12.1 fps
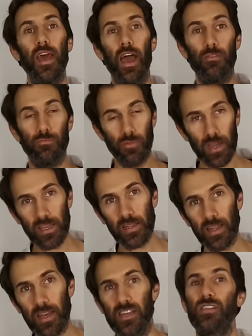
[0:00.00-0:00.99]
and
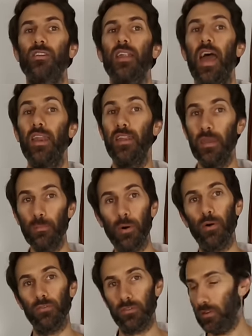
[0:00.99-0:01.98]
regulation and
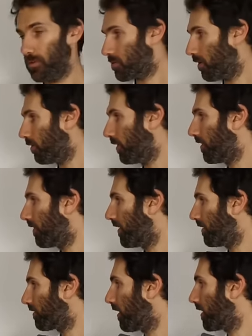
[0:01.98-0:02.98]
impulse control and
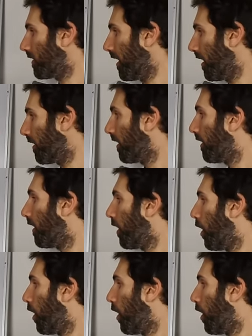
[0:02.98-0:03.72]
things like that.